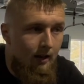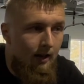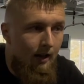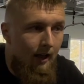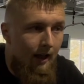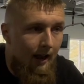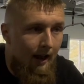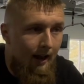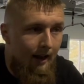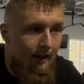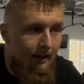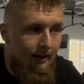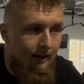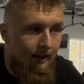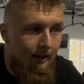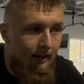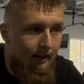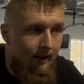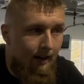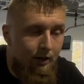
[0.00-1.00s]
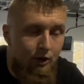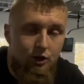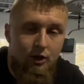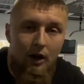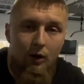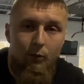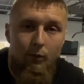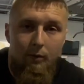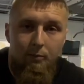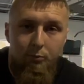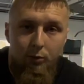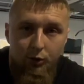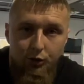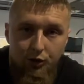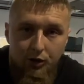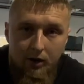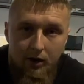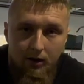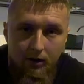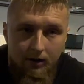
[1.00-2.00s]
And I just kind of want to push
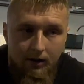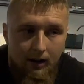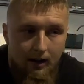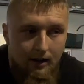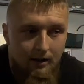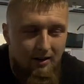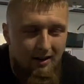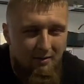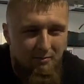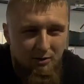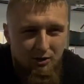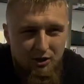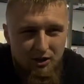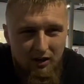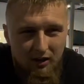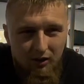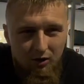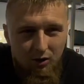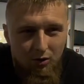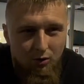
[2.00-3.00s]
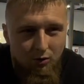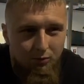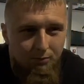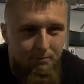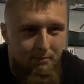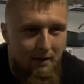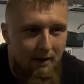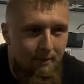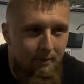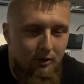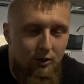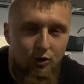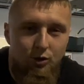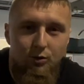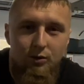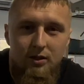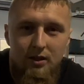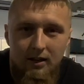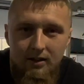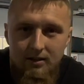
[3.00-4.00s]
it here today. I'm just going to go maybe 2
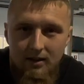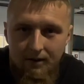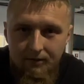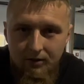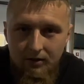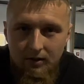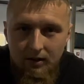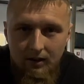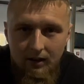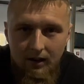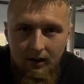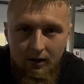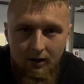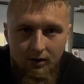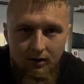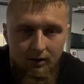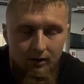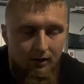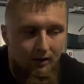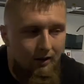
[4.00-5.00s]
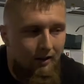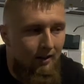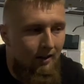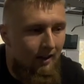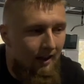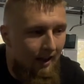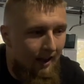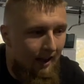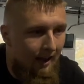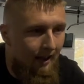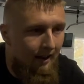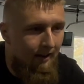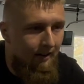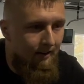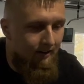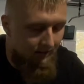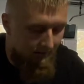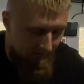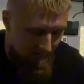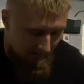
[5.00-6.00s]
sets everything here
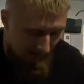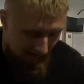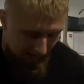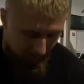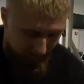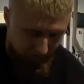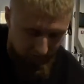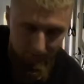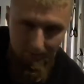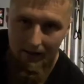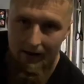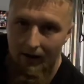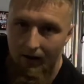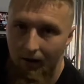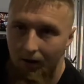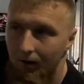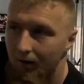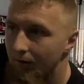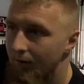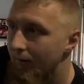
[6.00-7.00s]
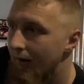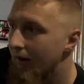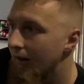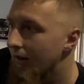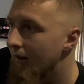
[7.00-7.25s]
and take it from there, really.